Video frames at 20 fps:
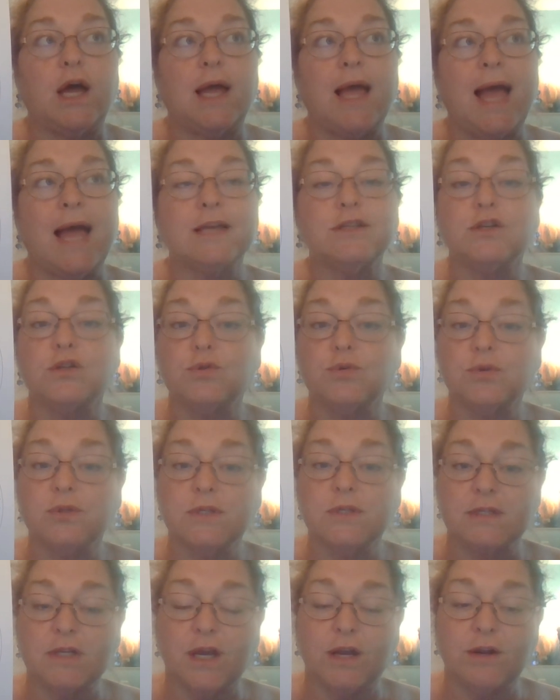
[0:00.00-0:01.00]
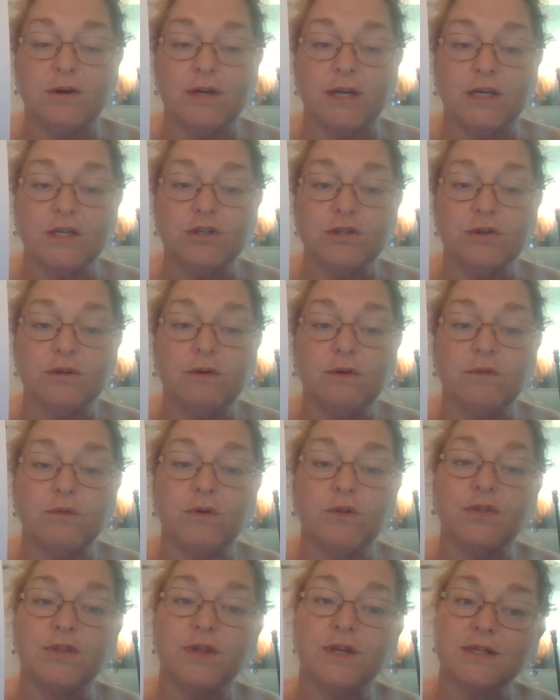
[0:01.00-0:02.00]
has a dual desire nature
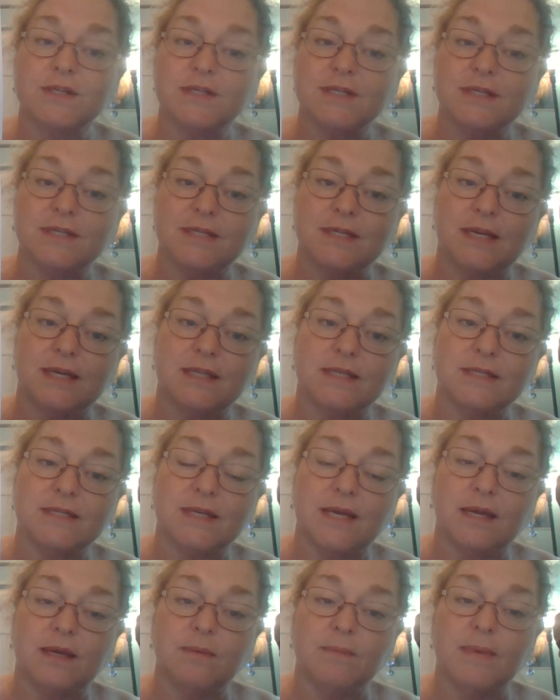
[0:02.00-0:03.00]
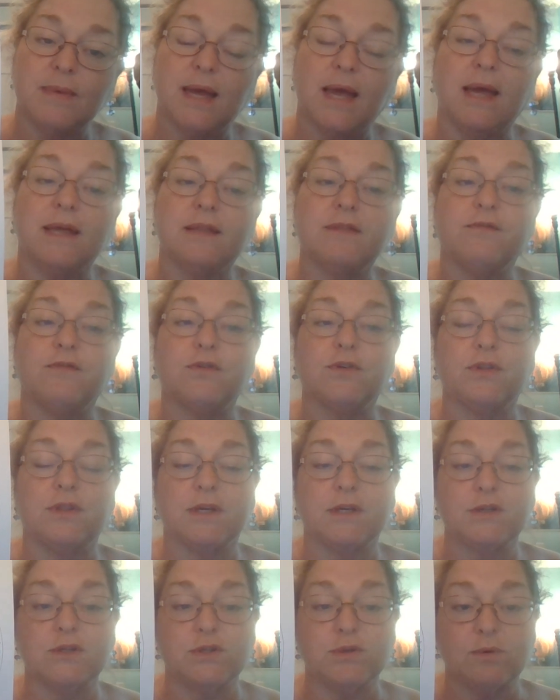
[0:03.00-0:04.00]
for things to stay the same and for
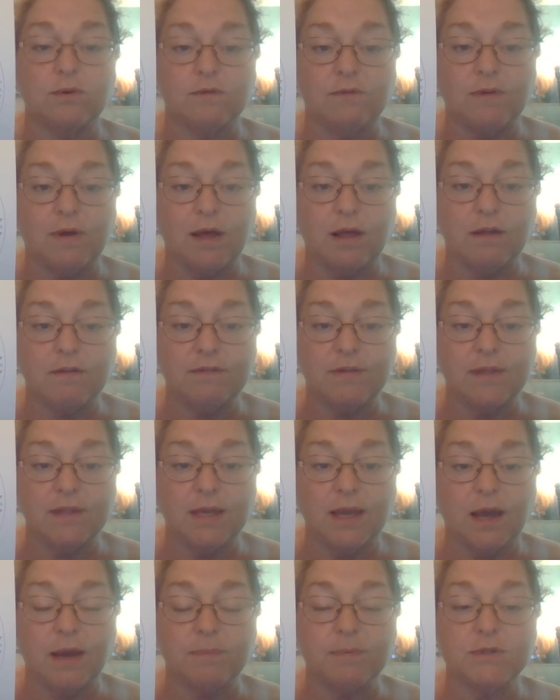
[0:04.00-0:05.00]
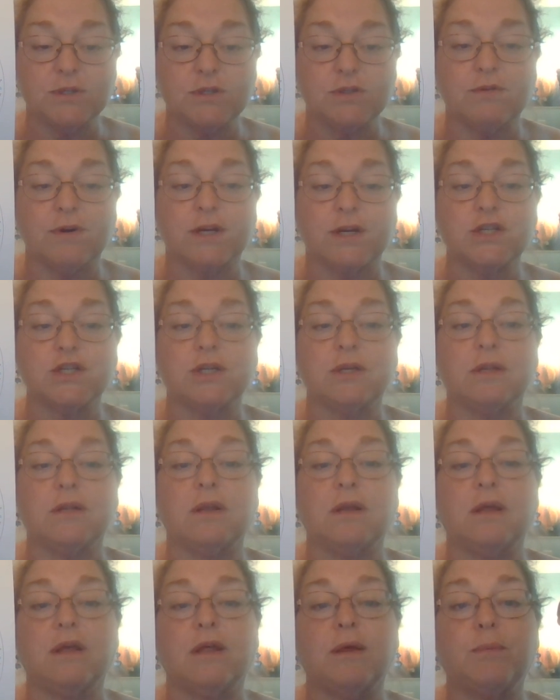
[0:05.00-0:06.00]
things to evolve in the opposite direction.
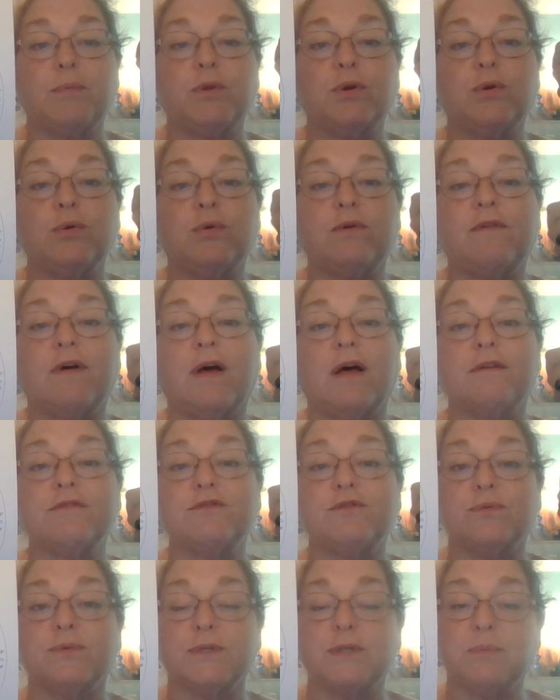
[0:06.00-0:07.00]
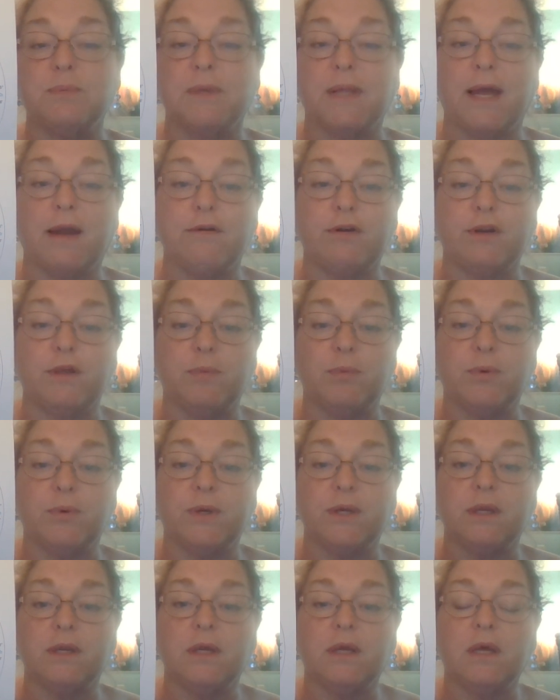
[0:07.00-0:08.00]
Pluto evolves through its polarity
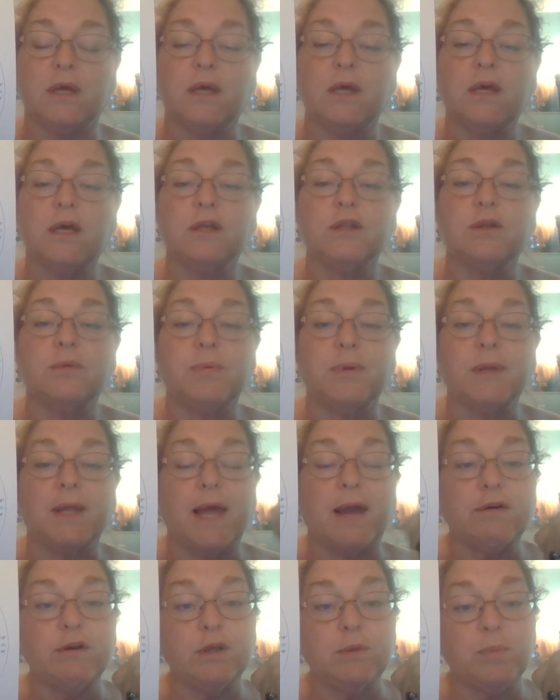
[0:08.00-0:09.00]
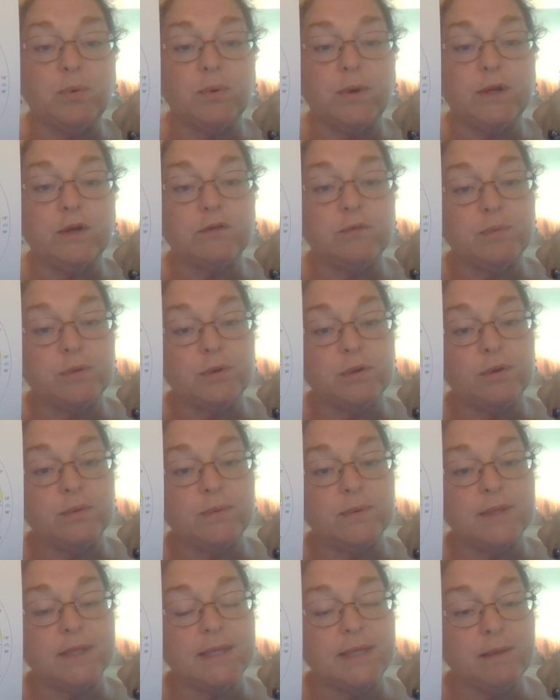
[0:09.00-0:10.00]
point. The polarity point of Pluto
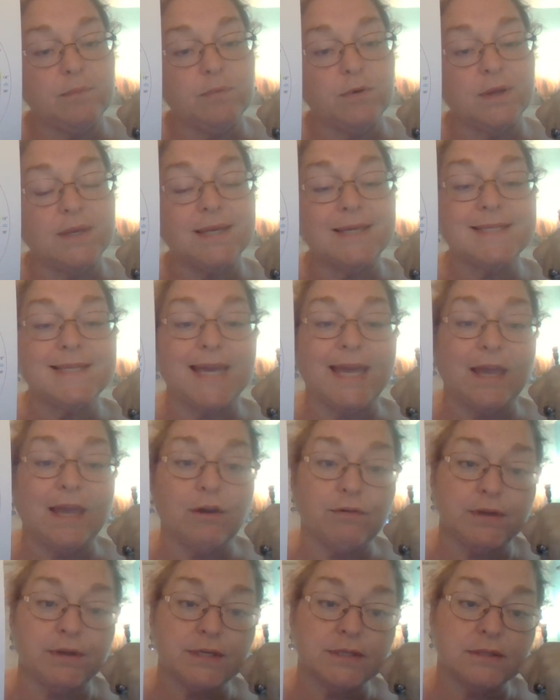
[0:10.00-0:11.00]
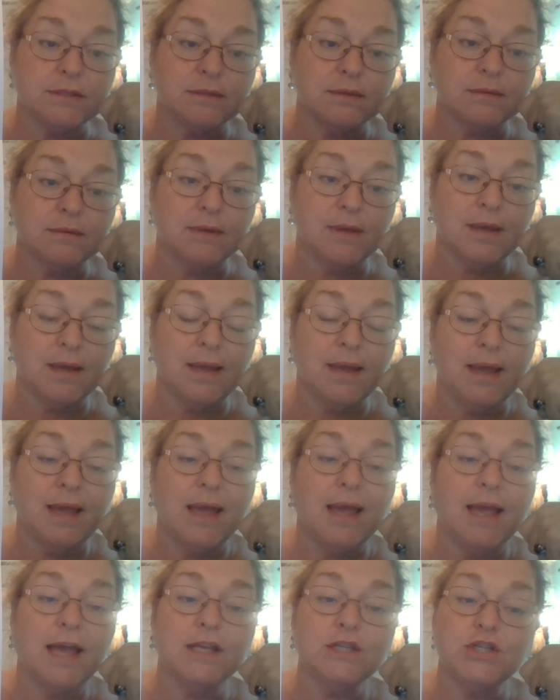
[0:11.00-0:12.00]
in Libra is Aries.
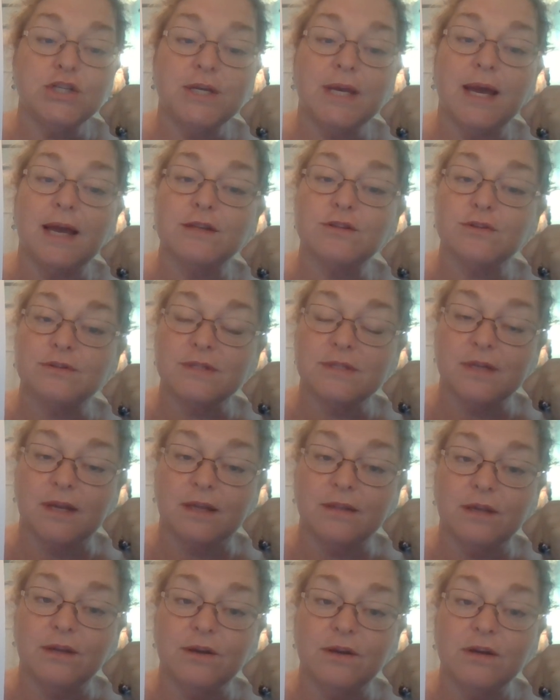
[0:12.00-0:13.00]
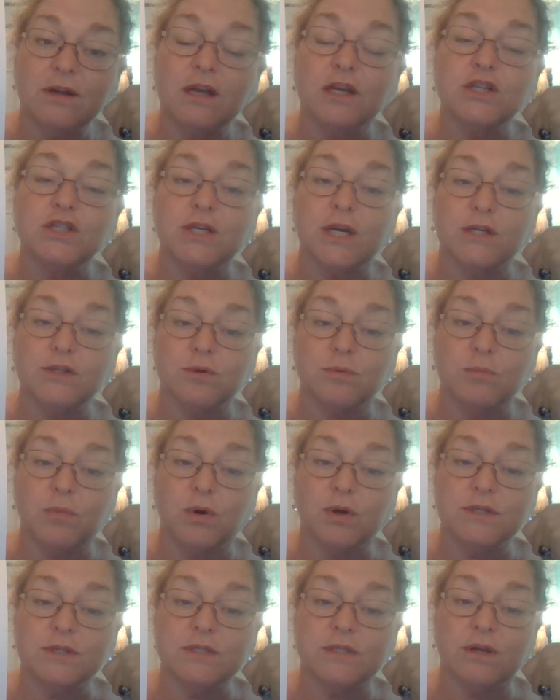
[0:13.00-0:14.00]
And she has her Sun there, she has her
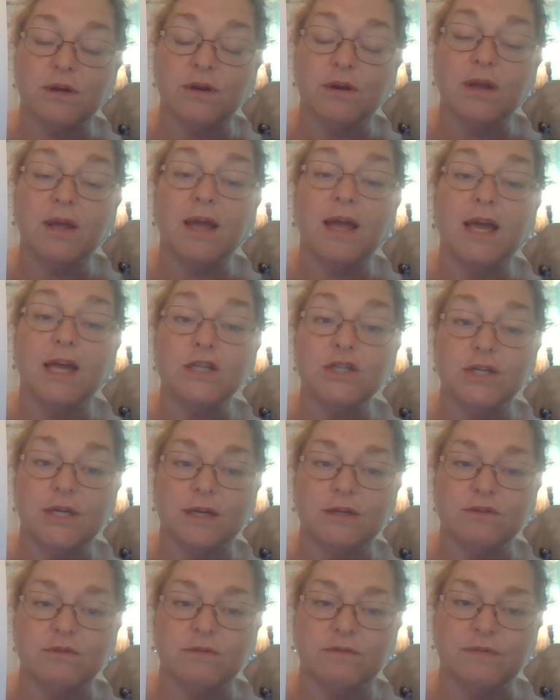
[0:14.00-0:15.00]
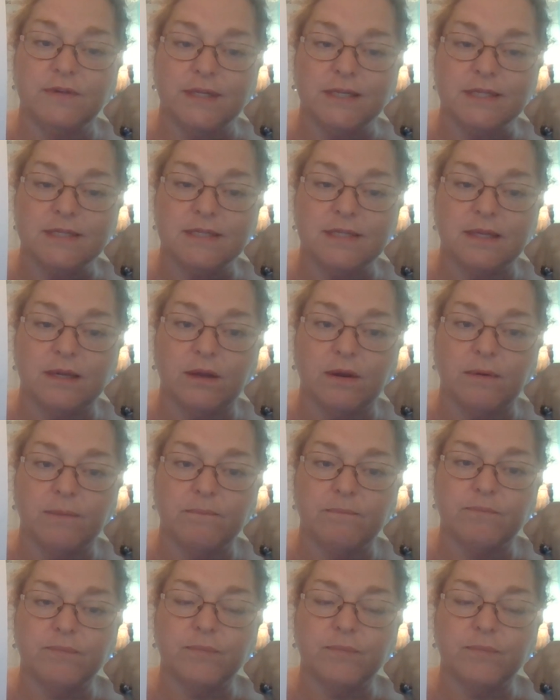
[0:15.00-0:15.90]
Mars there, and she has her Venus there.